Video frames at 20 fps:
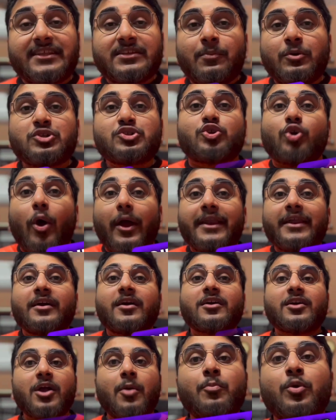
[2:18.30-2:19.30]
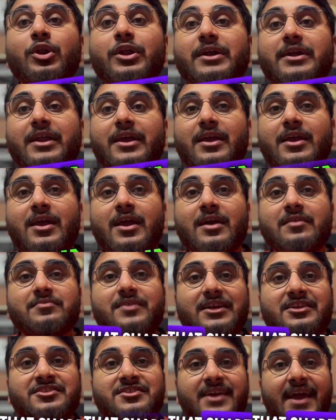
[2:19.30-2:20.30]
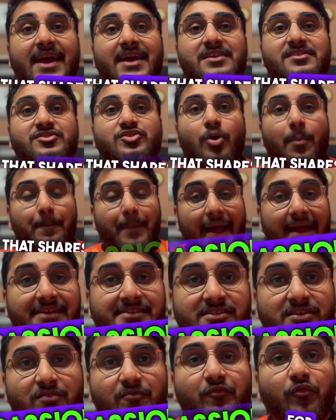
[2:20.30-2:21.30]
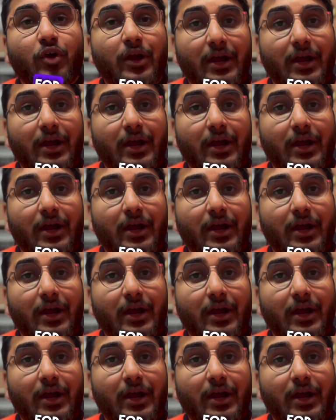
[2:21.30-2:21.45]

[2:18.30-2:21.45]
about joining a community that shares your passion for